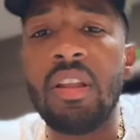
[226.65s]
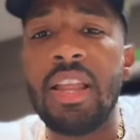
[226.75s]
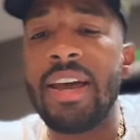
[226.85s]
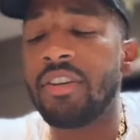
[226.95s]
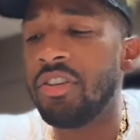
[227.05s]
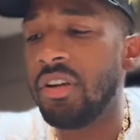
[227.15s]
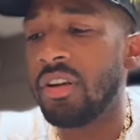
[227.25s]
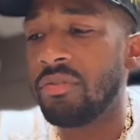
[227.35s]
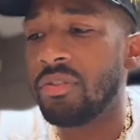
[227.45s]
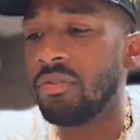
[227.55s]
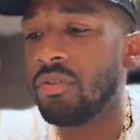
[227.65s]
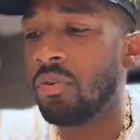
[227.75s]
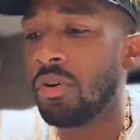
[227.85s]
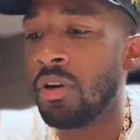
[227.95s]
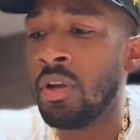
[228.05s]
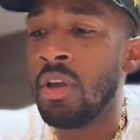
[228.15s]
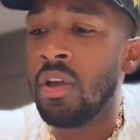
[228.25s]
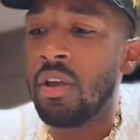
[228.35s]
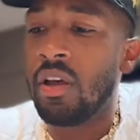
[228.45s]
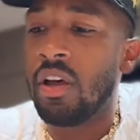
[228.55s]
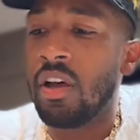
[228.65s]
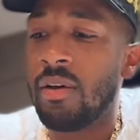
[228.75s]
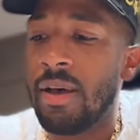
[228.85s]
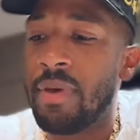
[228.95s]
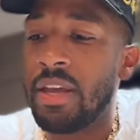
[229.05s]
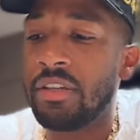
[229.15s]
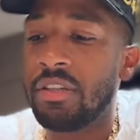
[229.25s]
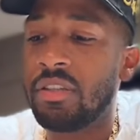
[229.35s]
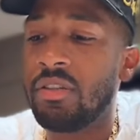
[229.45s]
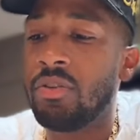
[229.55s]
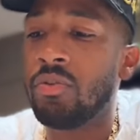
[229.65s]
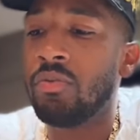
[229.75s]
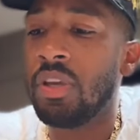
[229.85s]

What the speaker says: Last year I was on tour. I managed to